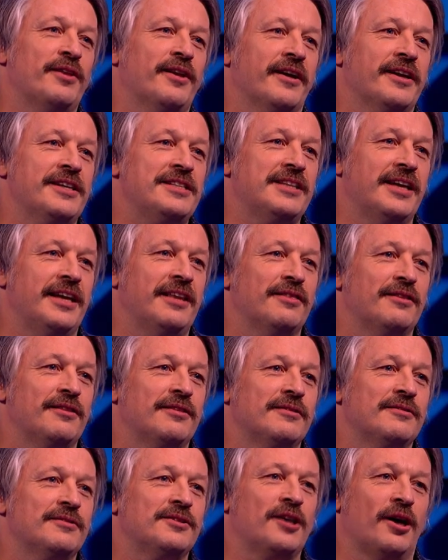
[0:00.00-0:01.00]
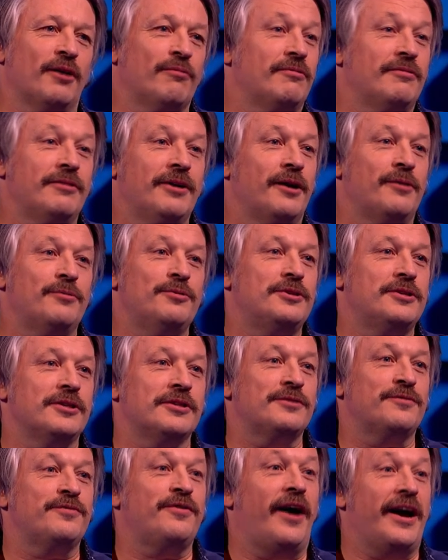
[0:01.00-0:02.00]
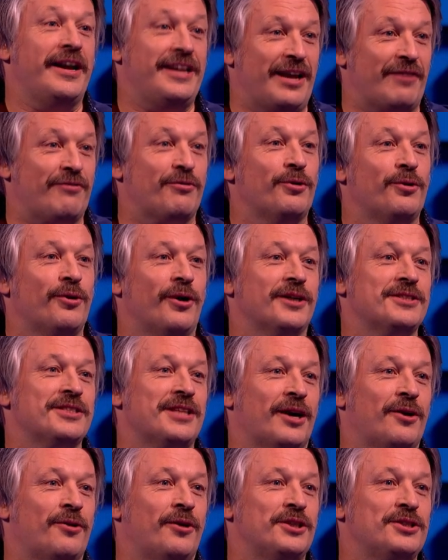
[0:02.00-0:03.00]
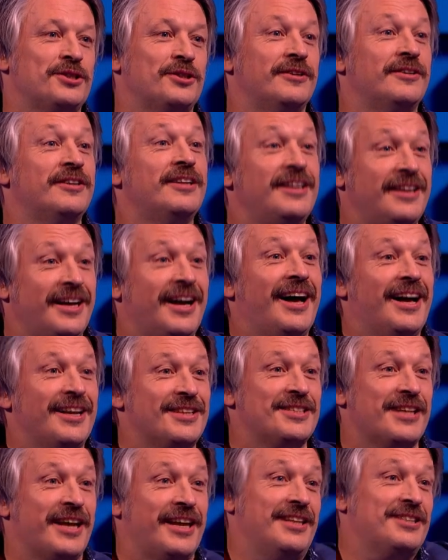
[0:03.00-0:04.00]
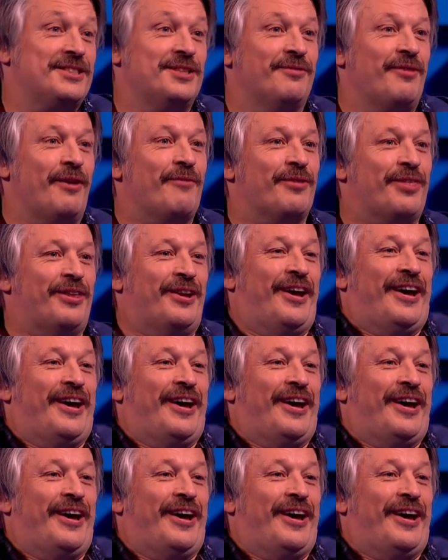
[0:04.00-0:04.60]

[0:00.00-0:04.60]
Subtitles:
the 19th. So I would just find everyone who asked that question and say it's November the